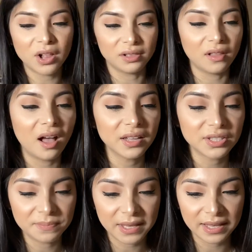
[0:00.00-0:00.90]
lot to
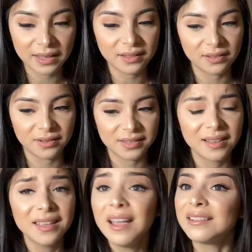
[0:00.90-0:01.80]
me, it looks
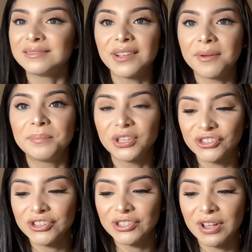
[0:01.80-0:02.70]
like a bunch of
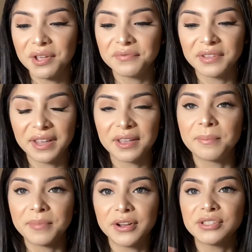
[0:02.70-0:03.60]
stuff like
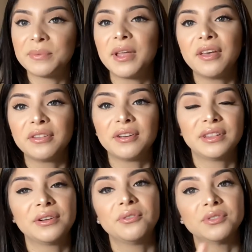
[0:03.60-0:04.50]
compared to my other
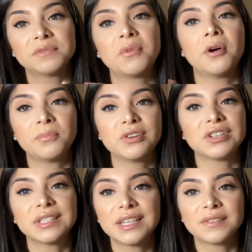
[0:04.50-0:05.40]
little small
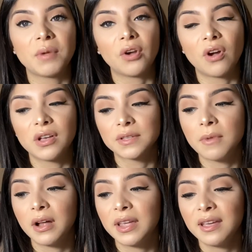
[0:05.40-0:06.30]
purses, my
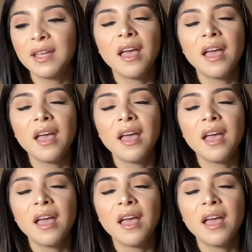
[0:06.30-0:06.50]
crossbody.